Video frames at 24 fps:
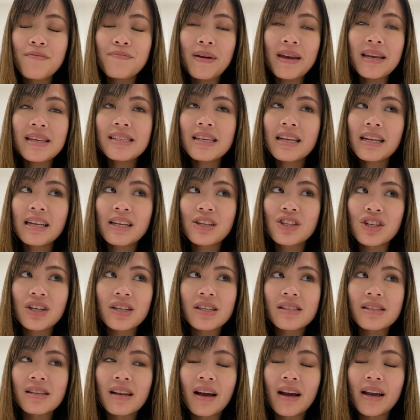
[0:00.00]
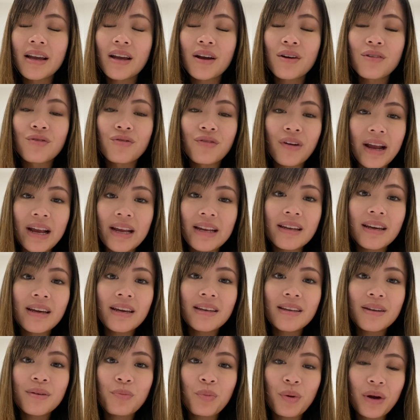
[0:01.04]
basically just like
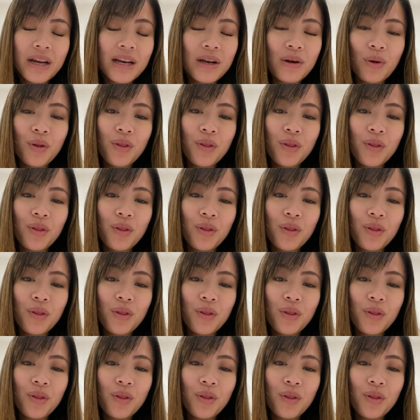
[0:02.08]
raided Pretty Little